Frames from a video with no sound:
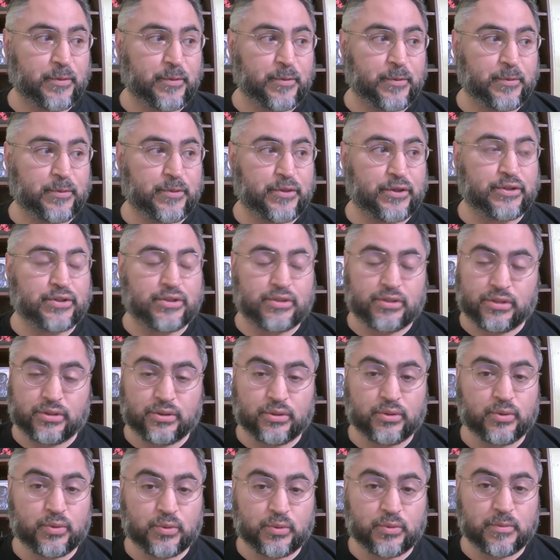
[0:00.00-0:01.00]
the
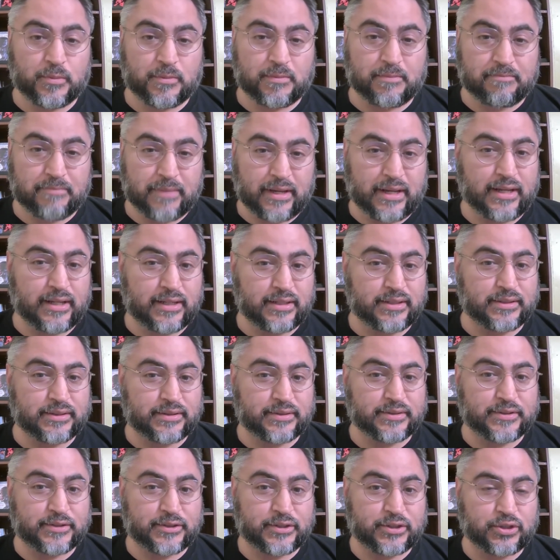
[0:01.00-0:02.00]
two
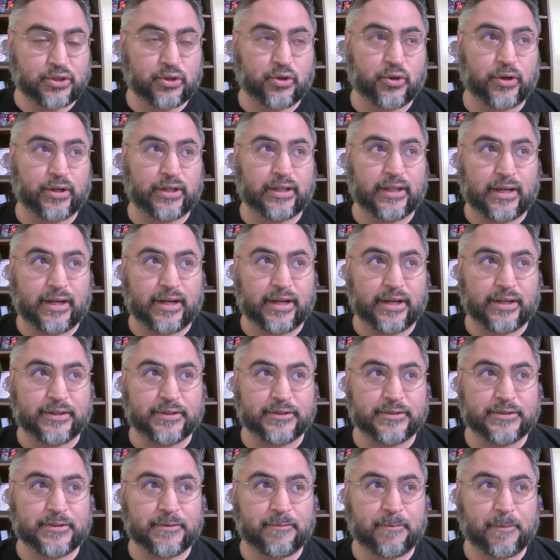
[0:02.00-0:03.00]
main
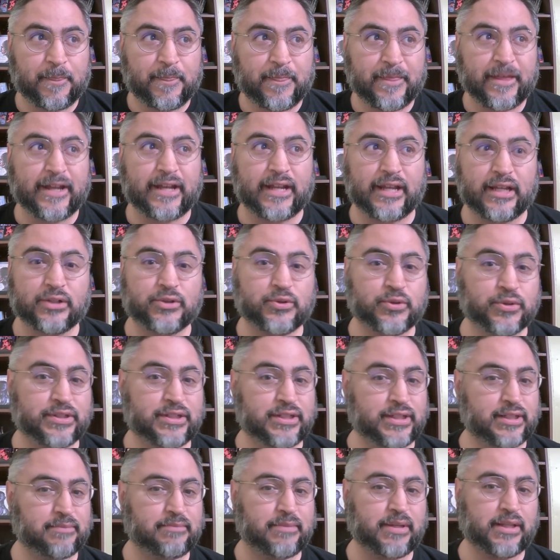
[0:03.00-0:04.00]
storylines that
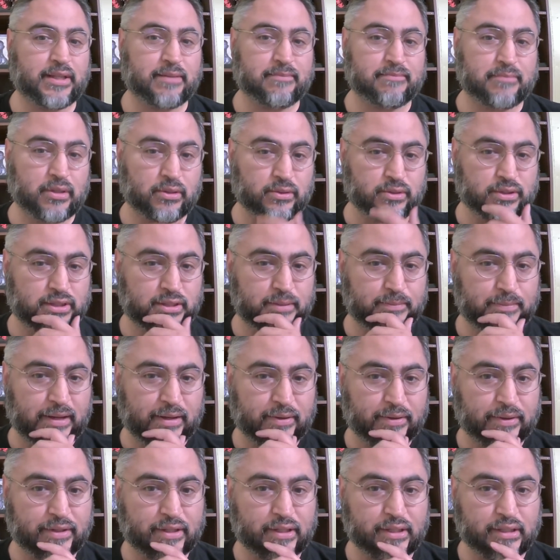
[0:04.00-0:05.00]
interested me the most
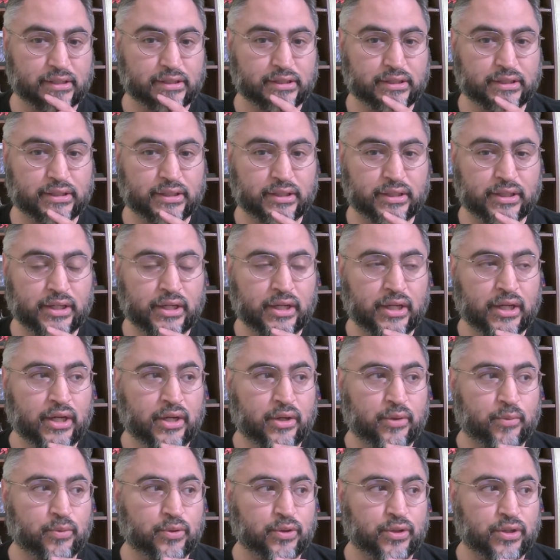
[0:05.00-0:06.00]
about this
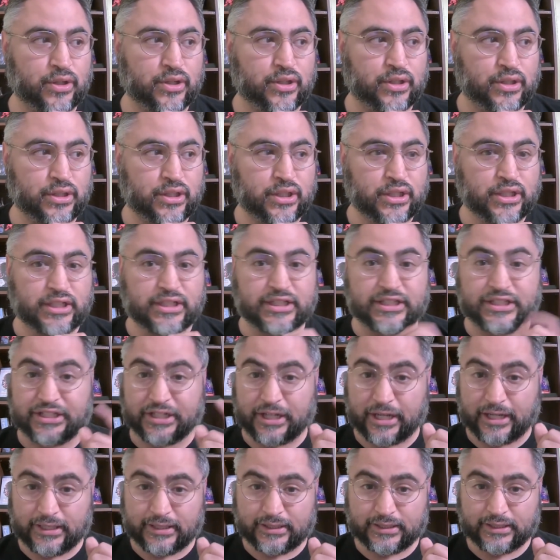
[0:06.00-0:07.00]
were
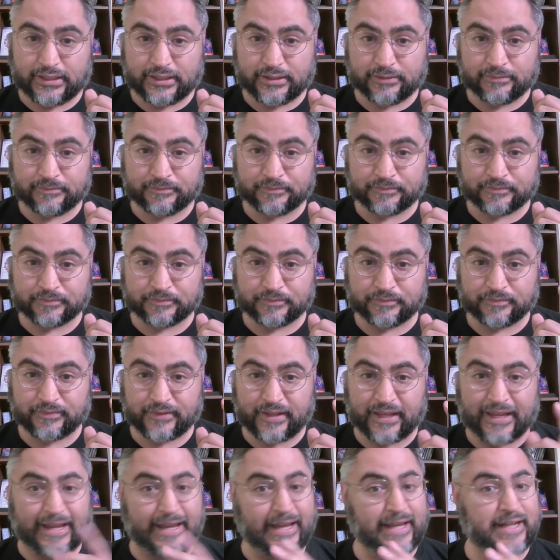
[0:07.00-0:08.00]
Jace
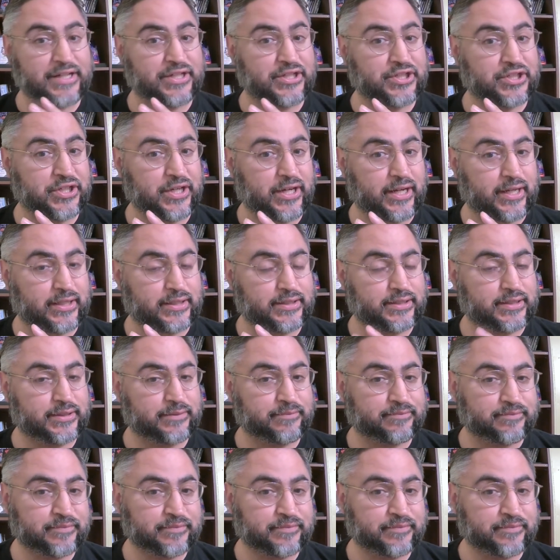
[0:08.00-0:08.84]
and Jinx.